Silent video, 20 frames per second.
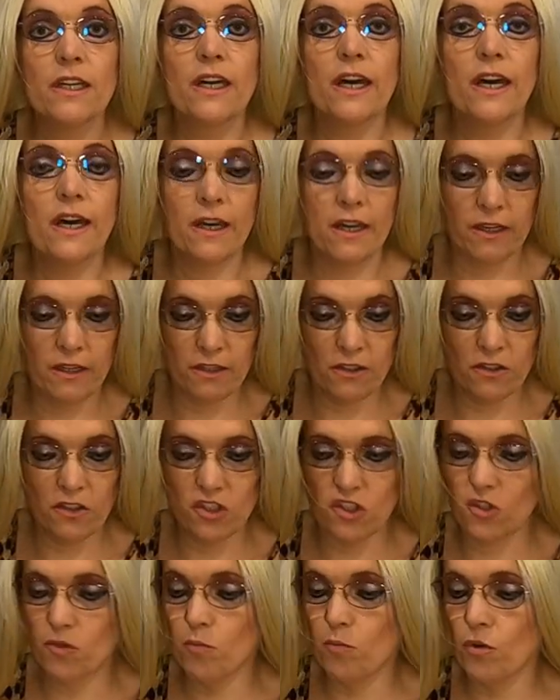and
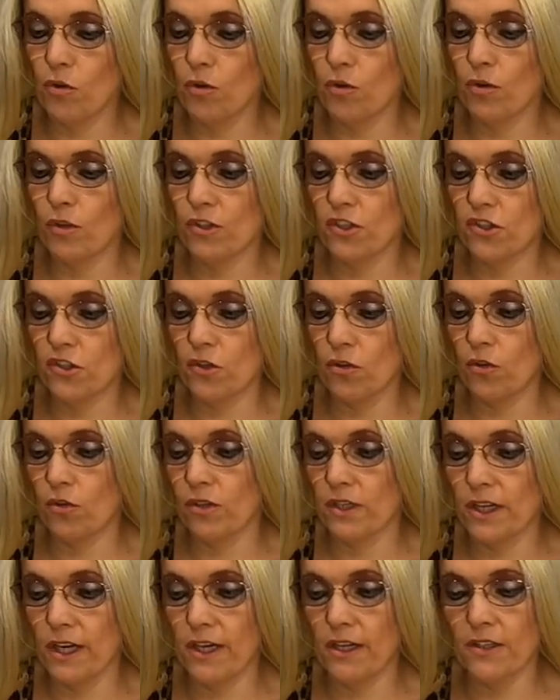smooth. So
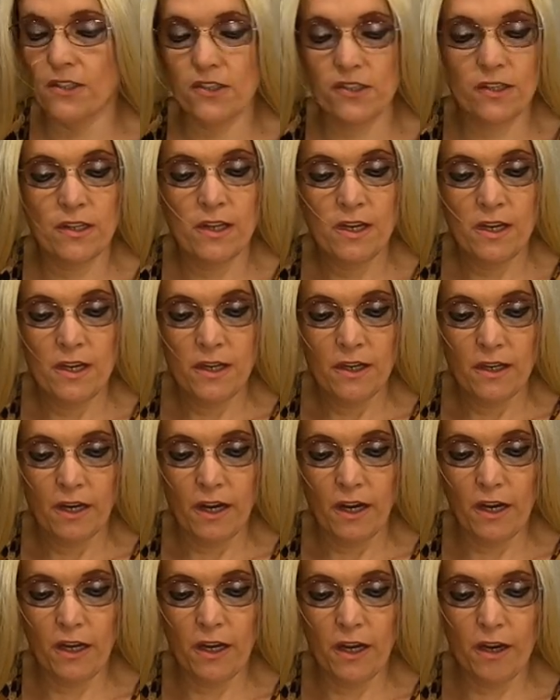yes,
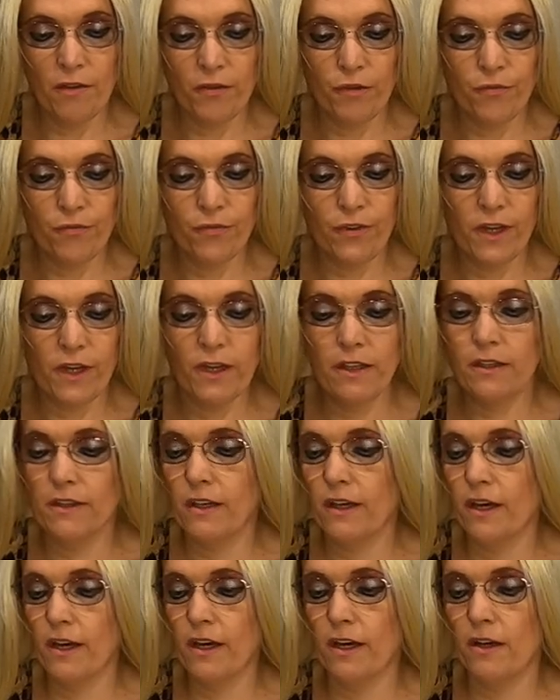I have a feeling
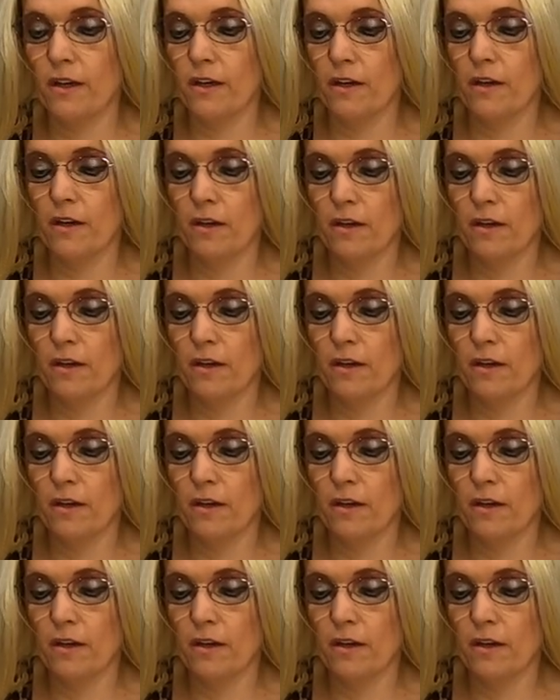that